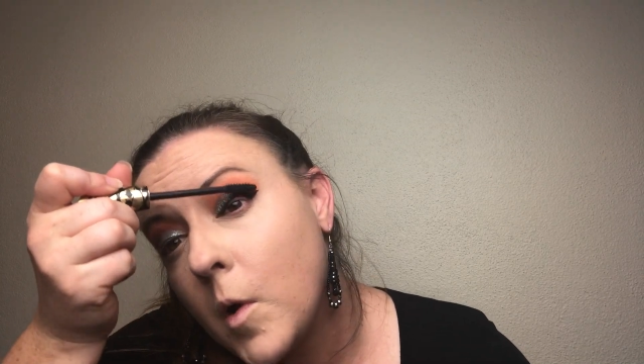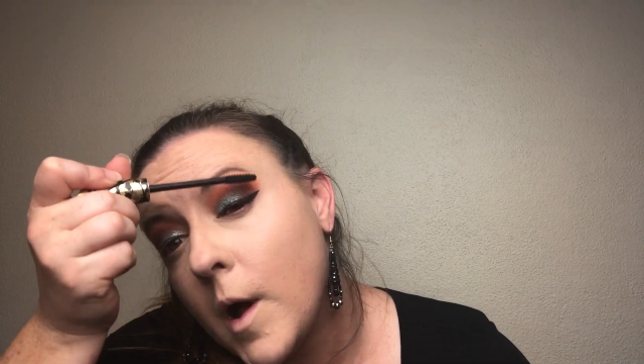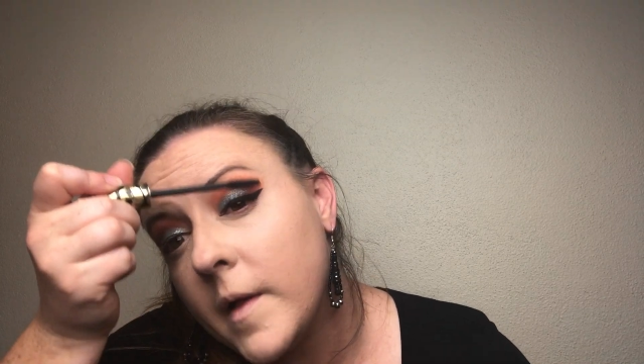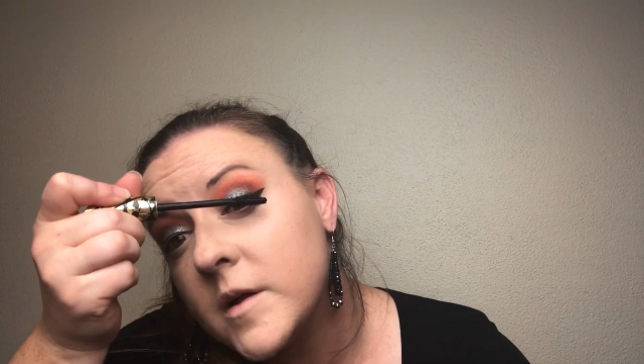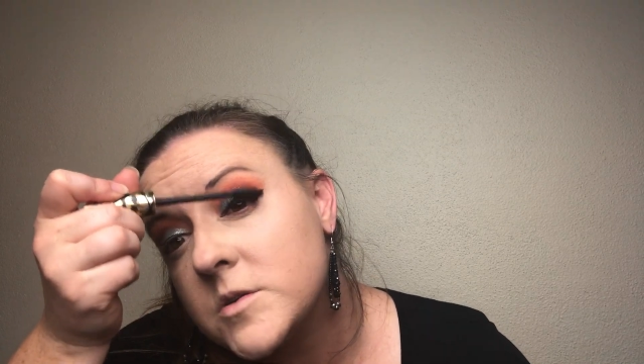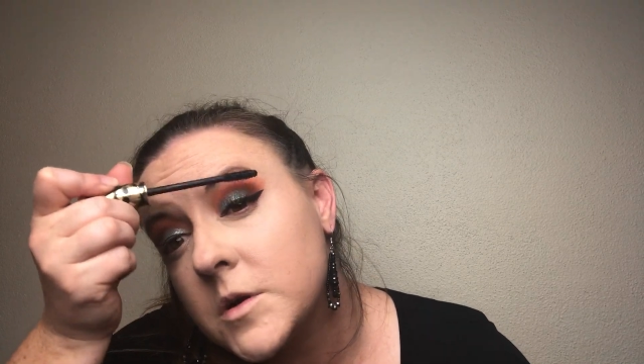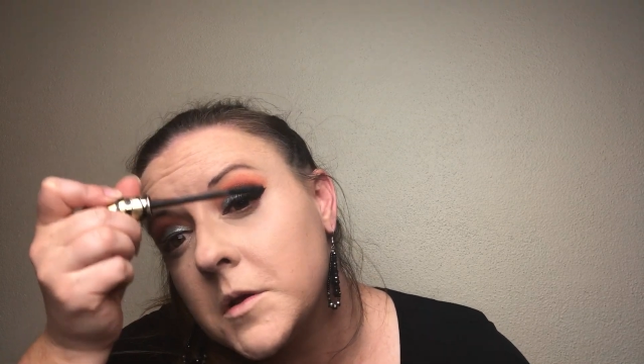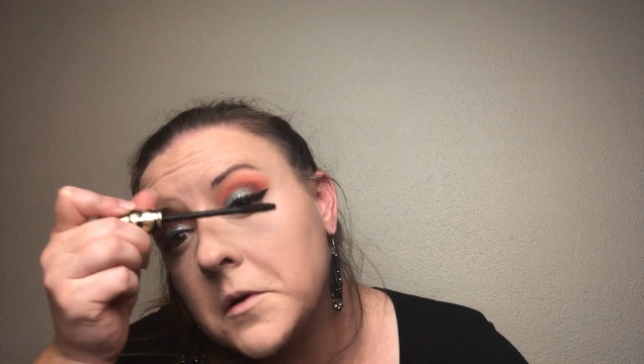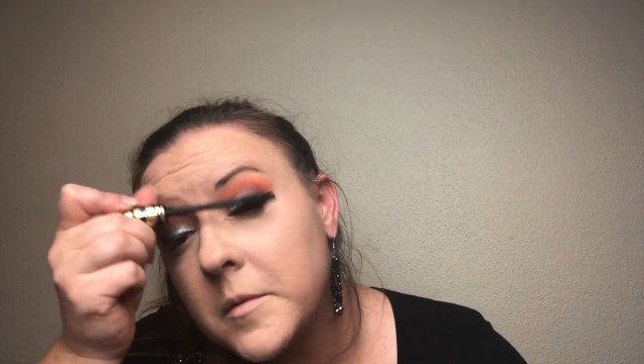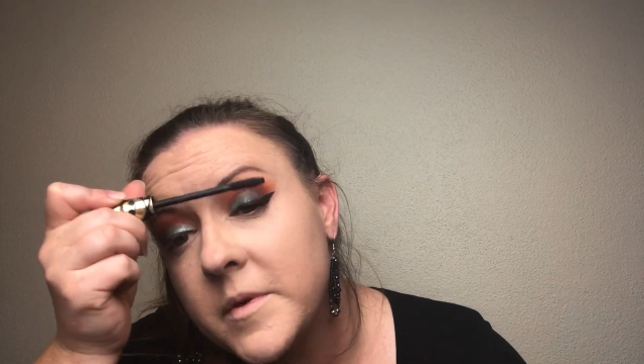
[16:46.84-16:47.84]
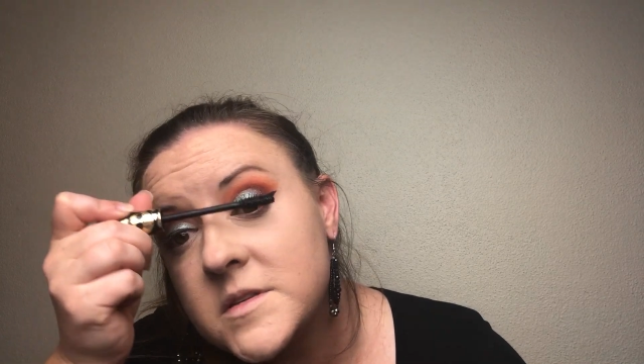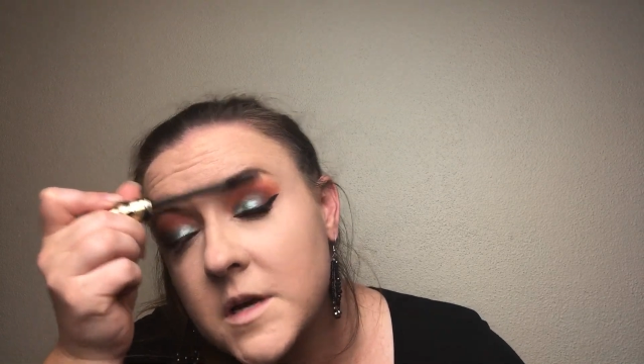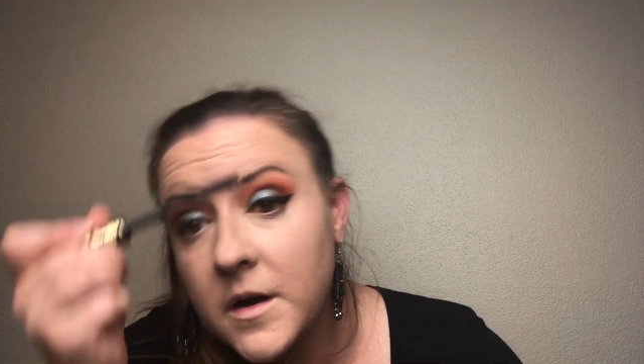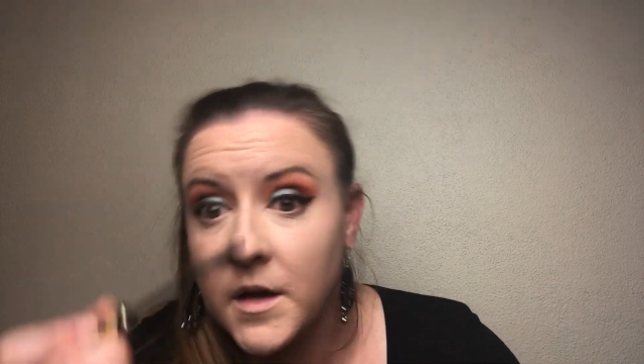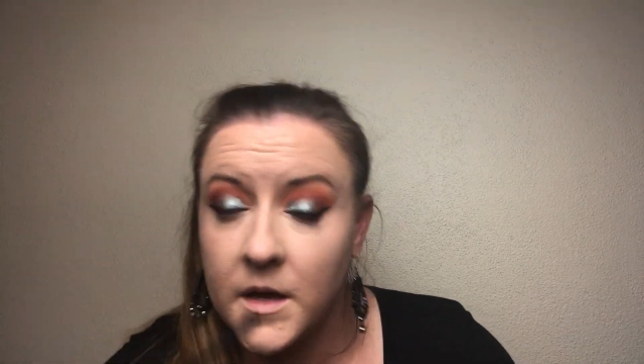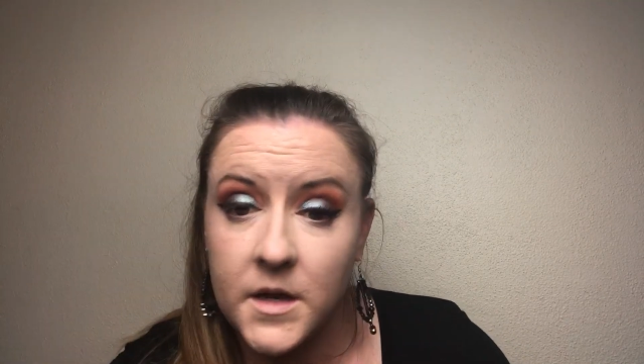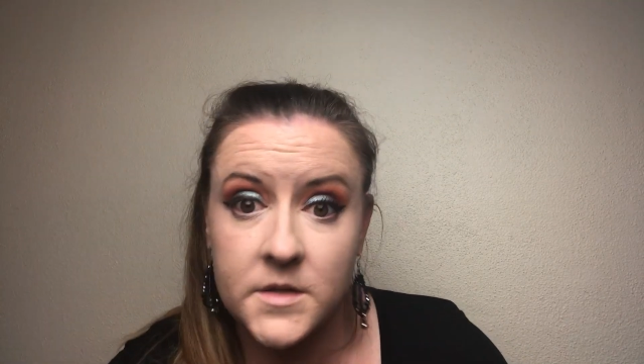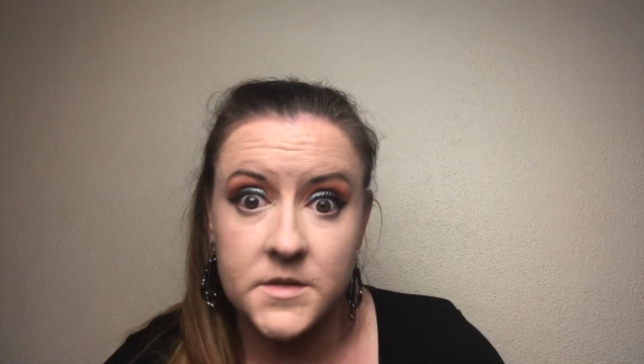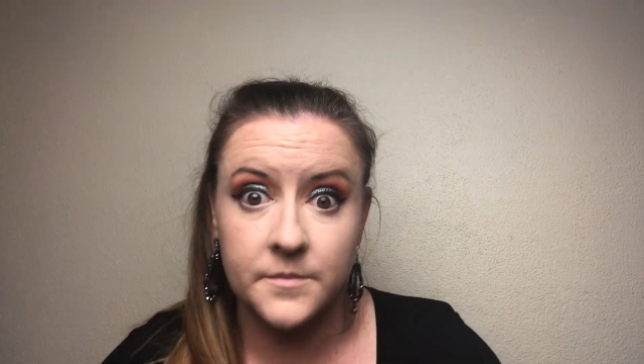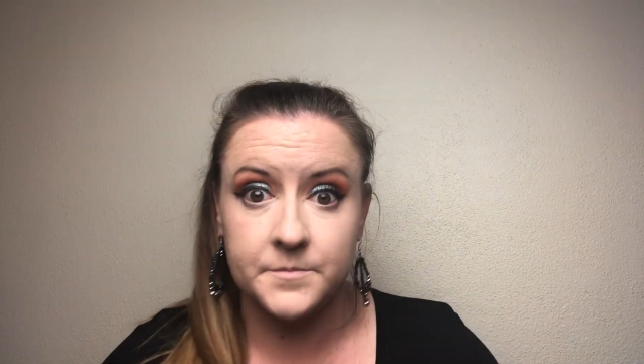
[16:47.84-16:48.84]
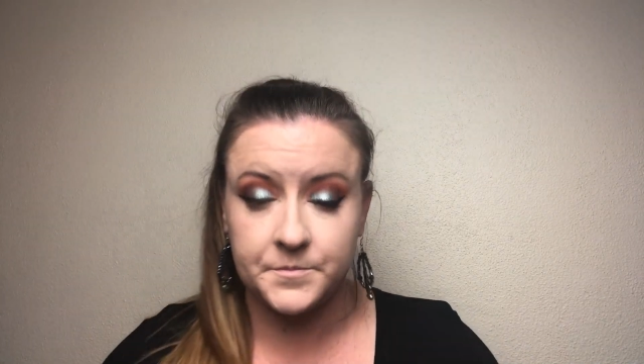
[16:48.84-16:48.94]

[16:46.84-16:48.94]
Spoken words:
eyelash curler and mascara it is.